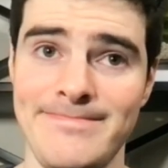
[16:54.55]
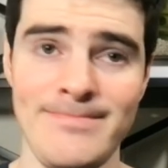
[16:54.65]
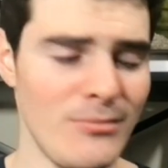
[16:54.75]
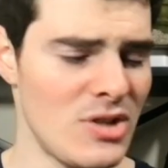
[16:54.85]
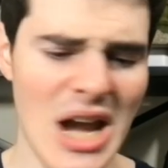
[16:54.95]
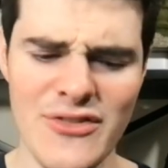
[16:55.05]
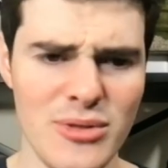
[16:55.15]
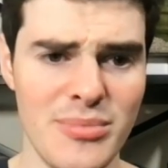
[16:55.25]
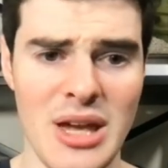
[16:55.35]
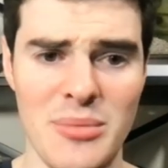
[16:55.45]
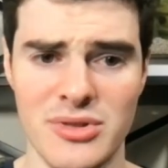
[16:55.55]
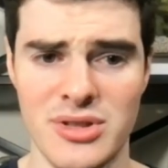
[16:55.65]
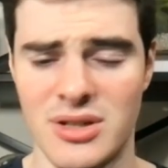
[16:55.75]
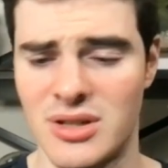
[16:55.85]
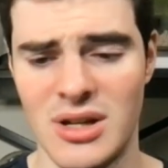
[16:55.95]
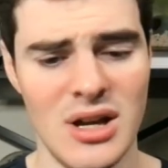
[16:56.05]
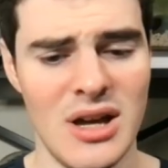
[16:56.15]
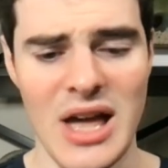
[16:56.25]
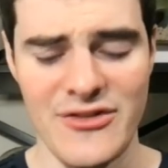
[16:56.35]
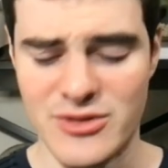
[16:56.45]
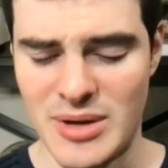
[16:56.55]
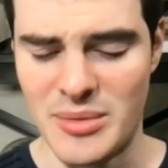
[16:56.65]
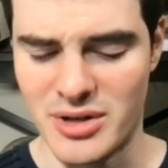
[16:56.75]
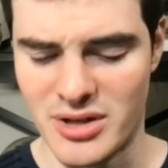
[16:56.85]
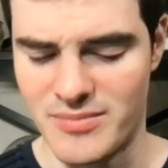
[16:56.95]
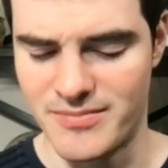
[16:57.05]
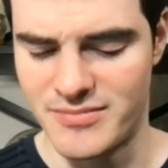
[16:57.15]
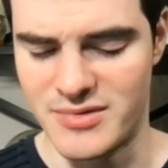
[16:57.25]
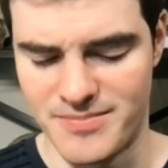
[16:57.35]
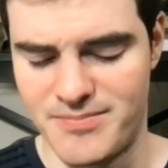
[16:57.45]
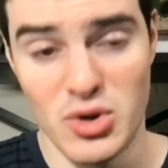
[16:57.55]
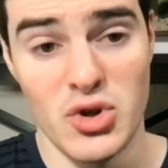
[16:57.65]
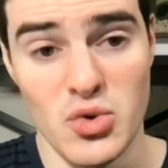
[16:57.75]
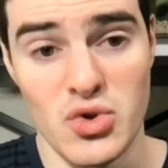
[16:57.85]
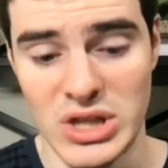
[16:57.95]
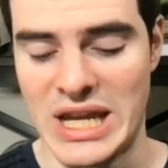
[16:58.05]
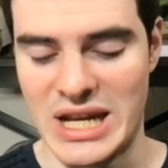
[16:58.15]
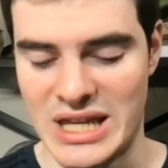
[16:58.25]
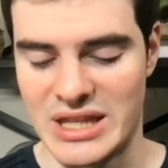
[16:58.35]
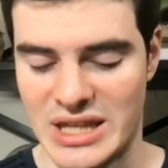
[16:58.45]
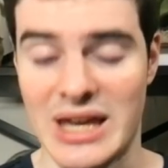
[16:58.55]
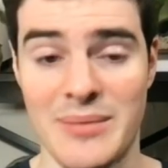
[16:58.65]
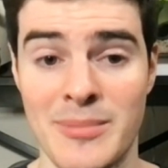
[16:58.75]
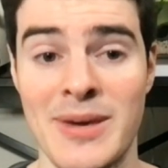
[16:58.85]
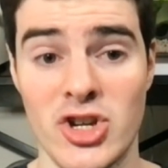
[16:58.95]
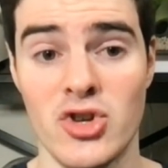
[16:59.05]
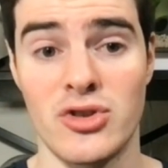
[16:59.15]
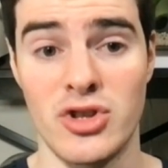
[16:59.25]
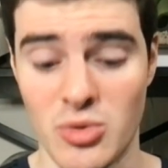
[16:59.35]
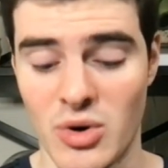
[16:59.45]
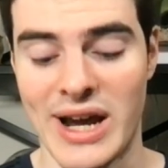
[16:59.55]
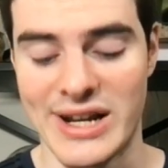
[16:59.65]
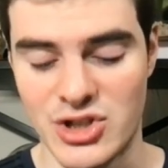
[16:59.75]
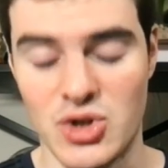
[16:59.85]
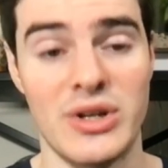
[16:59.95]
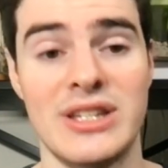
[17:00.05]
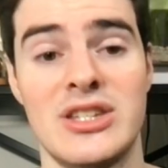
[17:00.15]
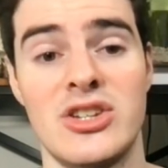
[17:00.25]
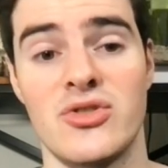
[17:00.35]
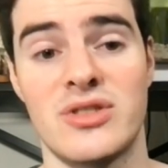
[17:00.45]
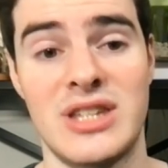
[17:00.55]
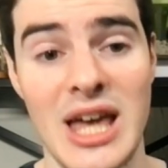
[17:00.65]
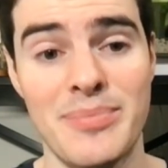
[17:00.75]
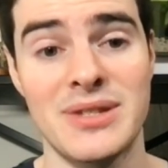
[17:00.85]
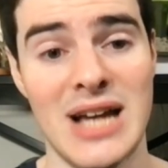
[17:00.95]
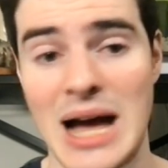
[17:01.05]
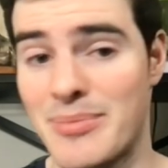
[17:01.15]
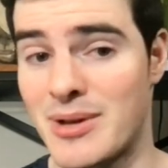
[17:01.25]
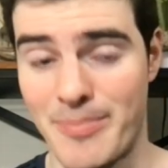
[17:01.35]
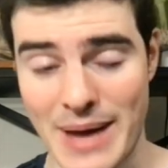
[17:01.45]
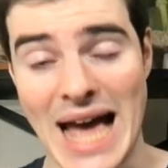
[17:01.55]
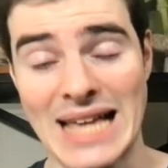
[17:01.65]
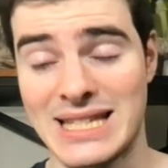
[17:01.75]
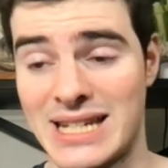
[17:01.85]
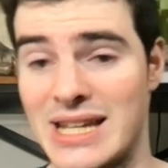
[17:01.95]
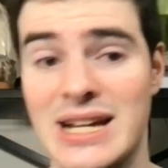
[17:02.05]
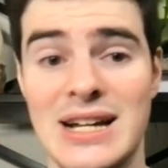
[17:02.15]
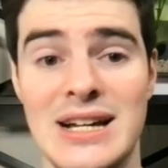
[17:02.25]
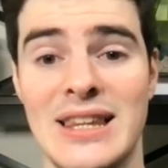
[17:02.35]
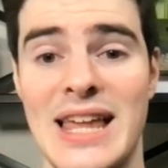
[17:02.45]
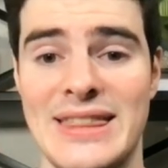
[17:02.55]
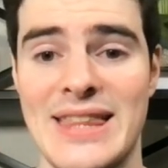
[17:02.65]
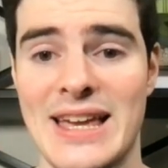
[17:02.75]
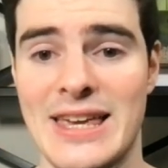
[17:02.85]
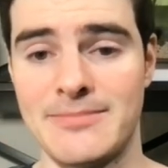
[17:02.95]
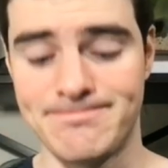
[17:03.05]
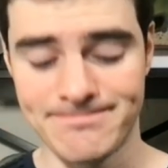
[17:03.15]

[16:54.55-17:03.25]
But you have to be able to have to be able to, to produce late in the game and make sure that you are executing to your tip top capacity late in that game.